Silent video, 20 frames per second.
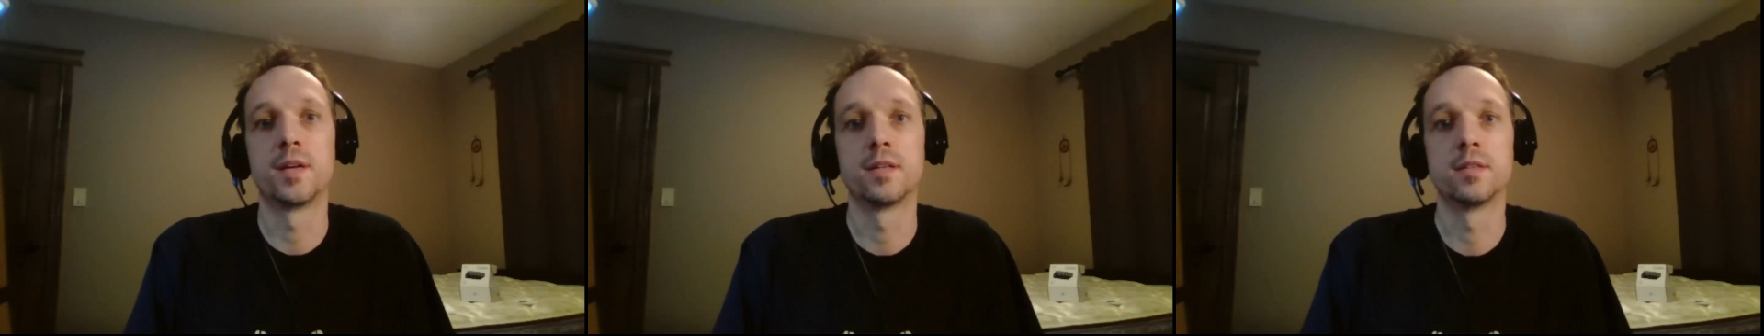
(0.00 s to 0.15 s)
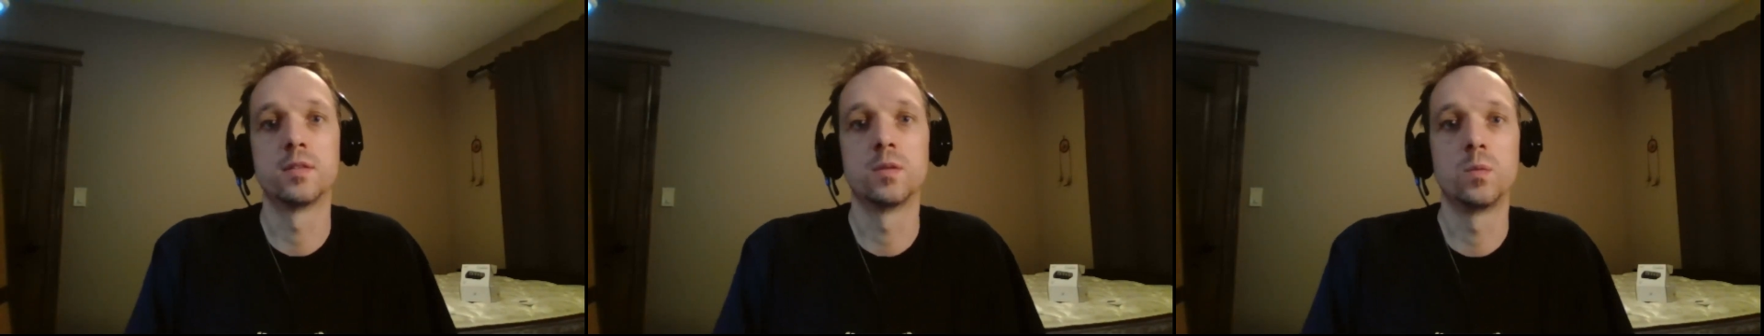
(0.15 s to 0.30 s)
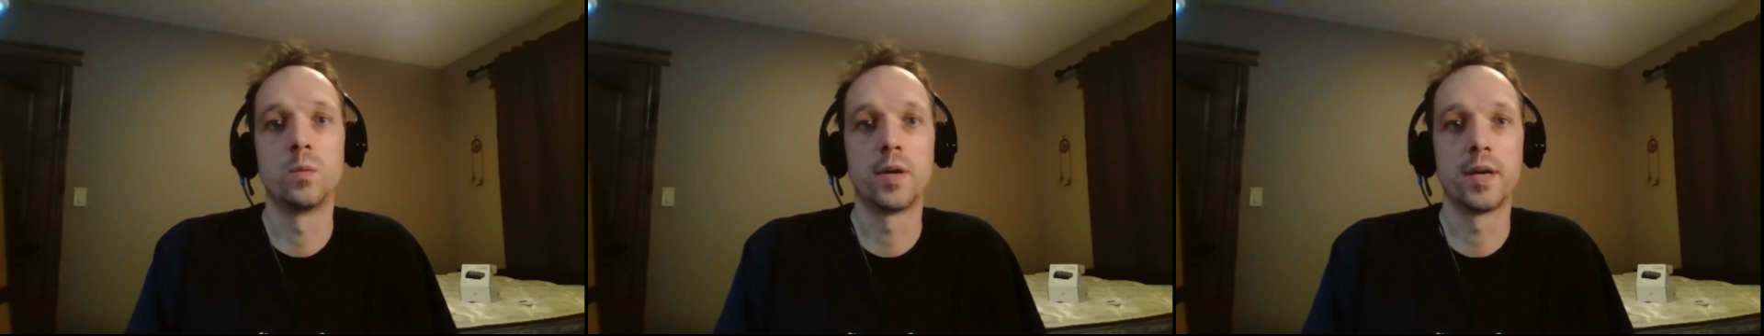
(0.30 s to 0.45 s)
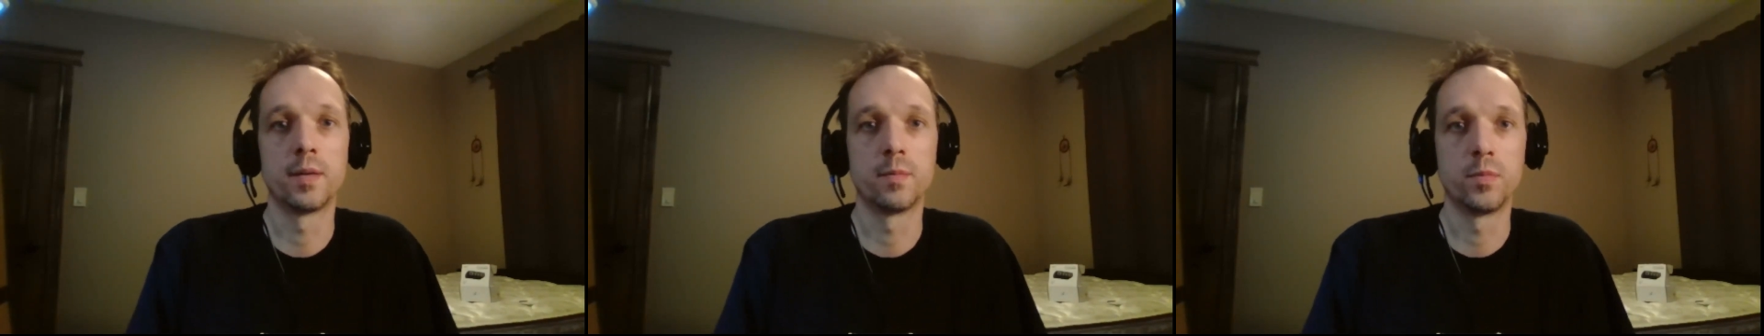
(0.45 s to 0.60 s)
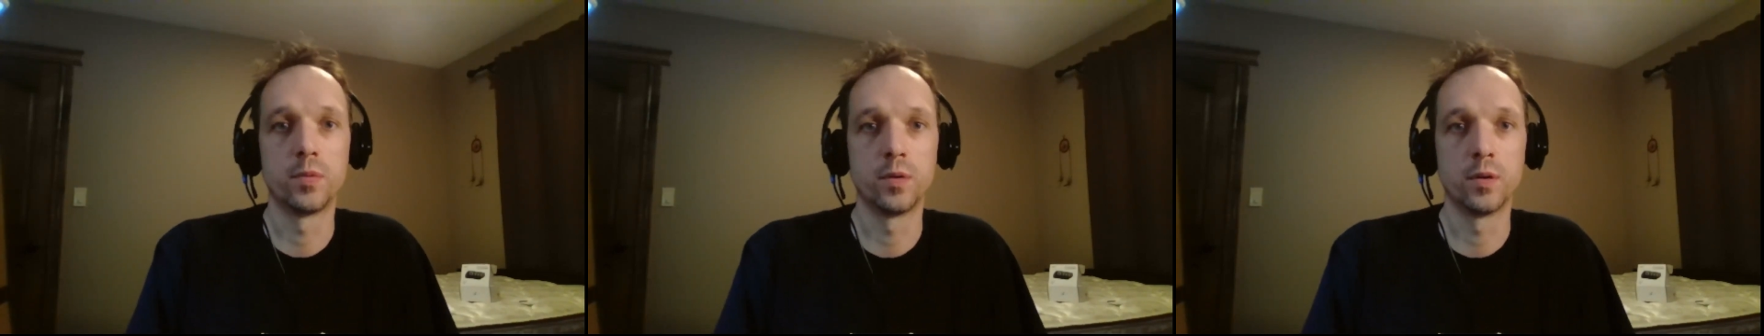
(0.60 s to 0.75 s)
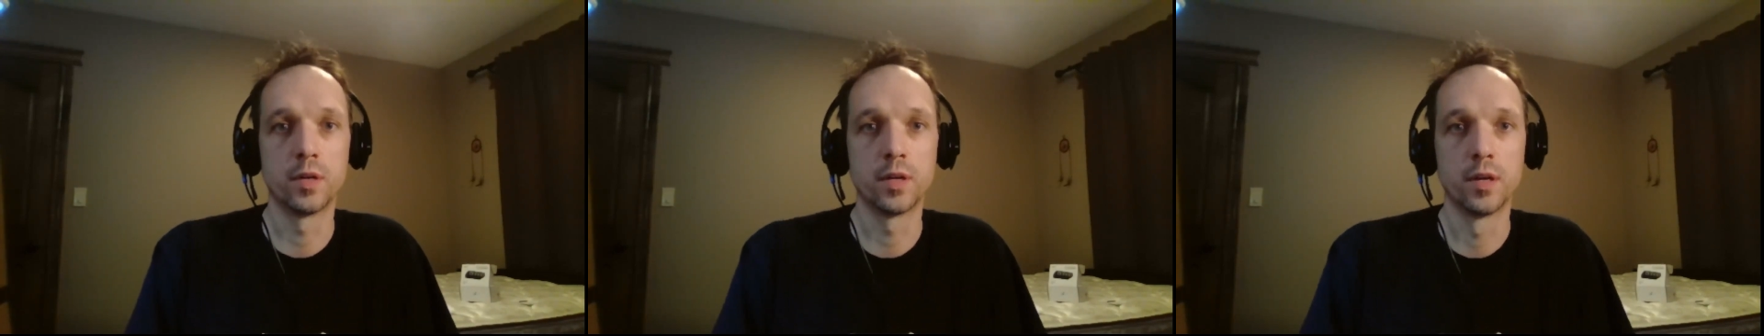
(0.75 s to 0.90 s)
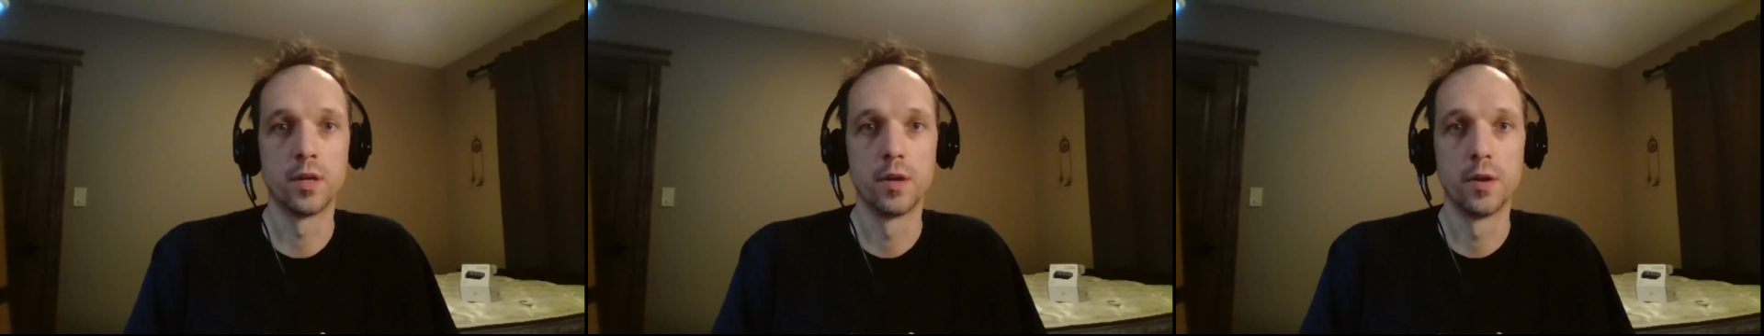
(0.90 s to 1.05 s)
as the WAN
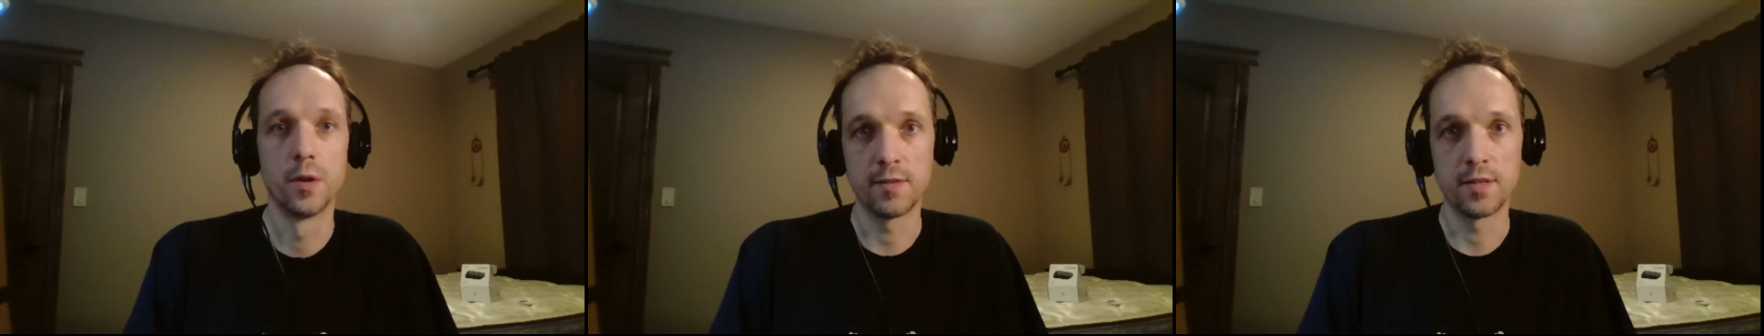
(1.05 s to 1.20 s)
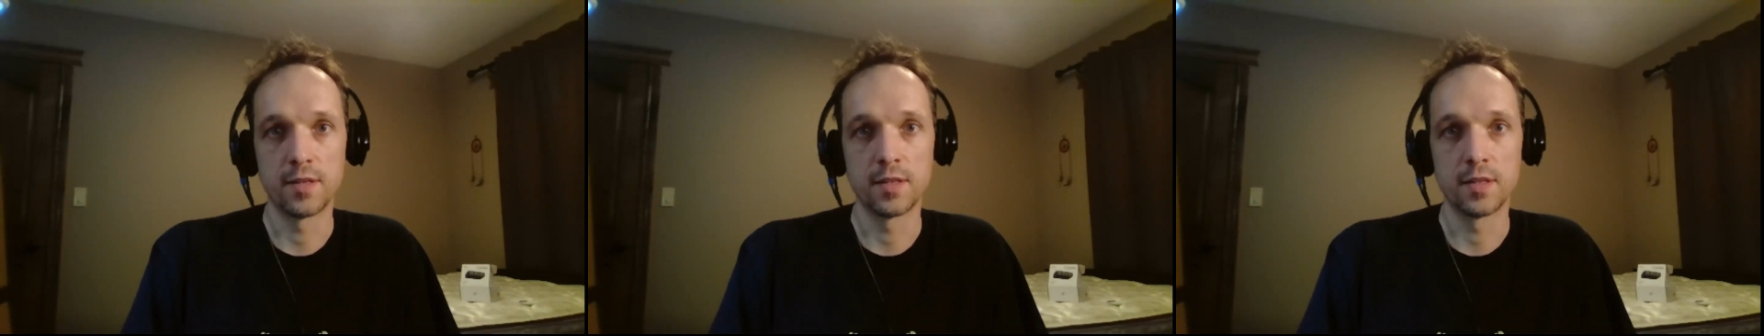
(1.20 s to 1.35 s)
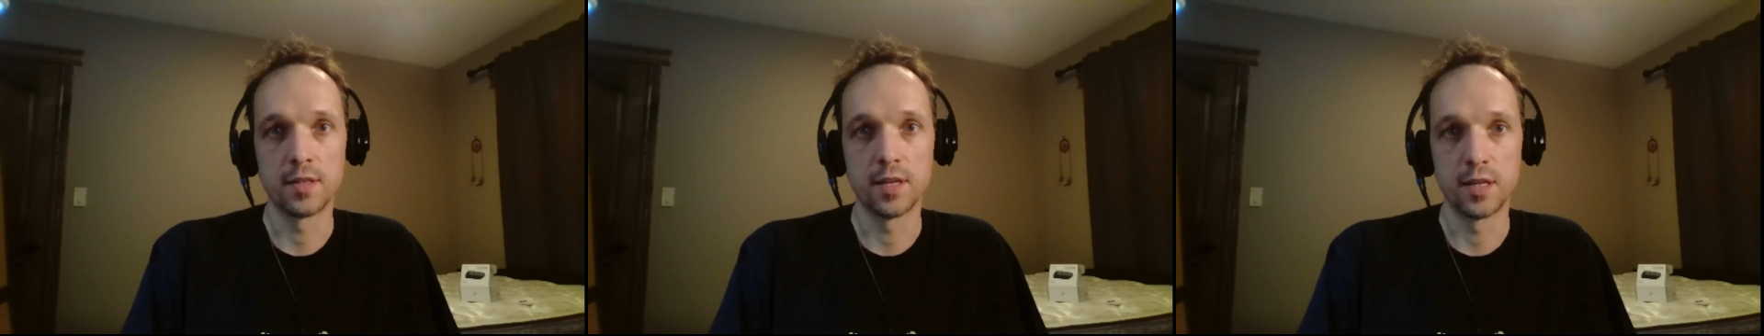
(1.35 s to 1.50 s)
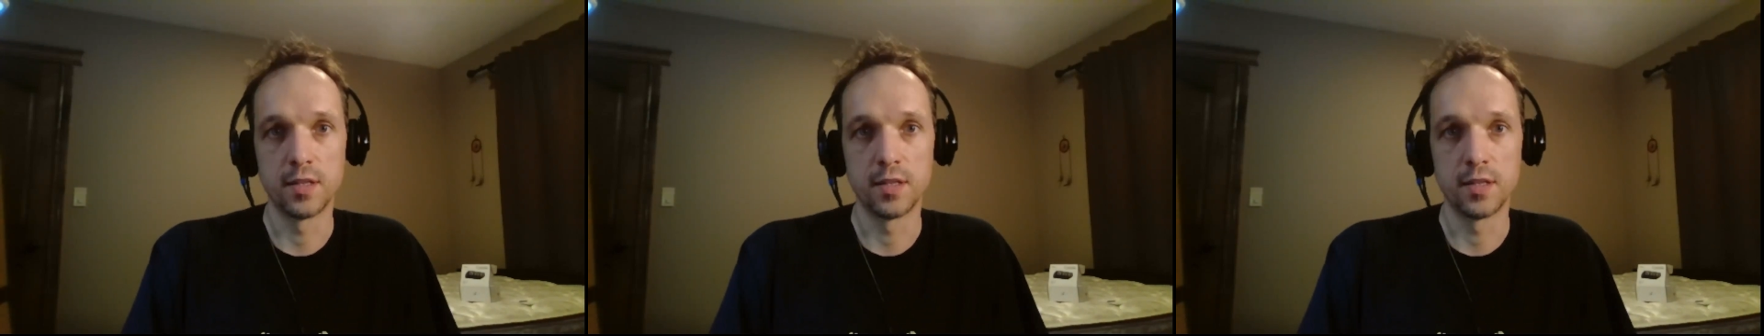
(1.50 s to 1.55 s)
port having